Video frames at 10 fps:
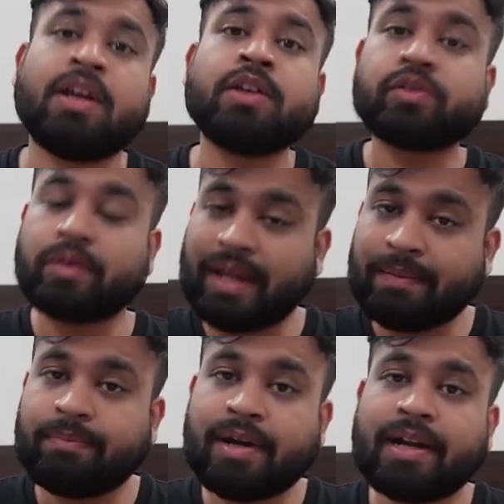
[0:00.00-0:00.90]
So you
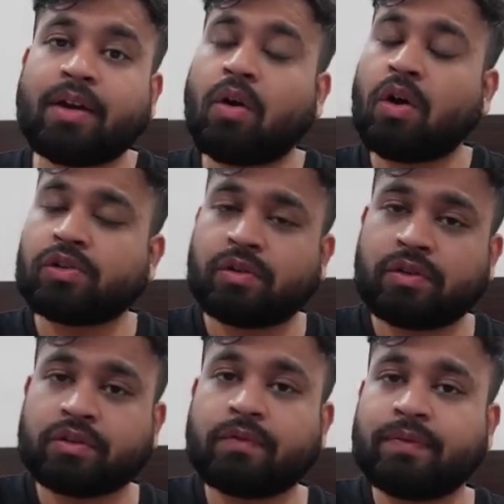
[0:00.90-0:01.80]
can build all
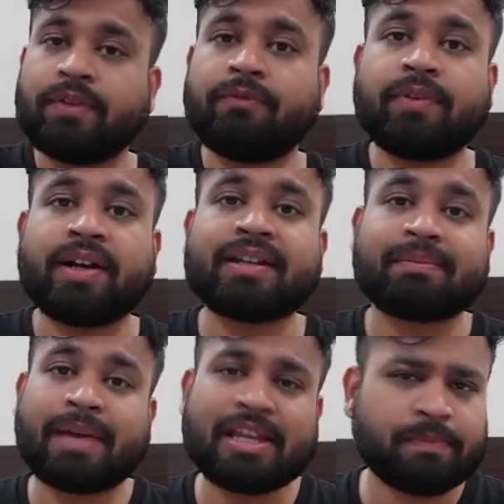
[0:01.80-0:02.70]
sorts of different
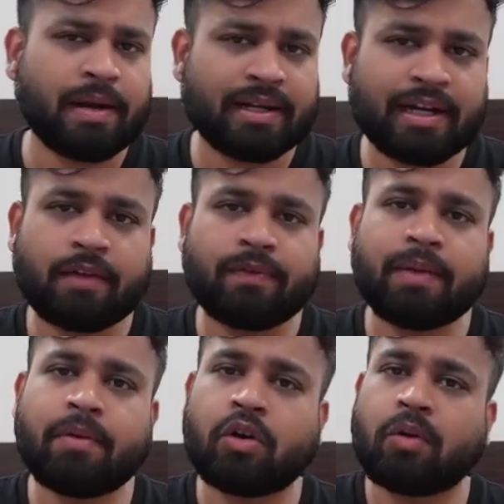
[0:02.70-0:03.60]
pyspark data
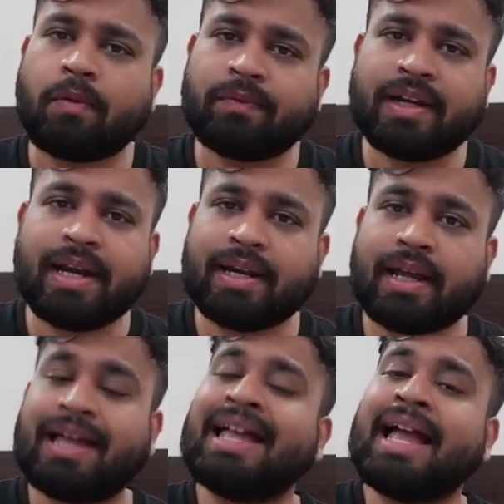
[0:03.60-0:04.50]
frame on top of the
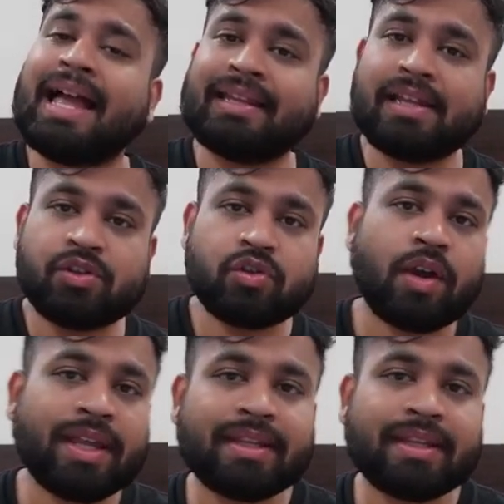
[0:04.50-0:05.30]
data and then join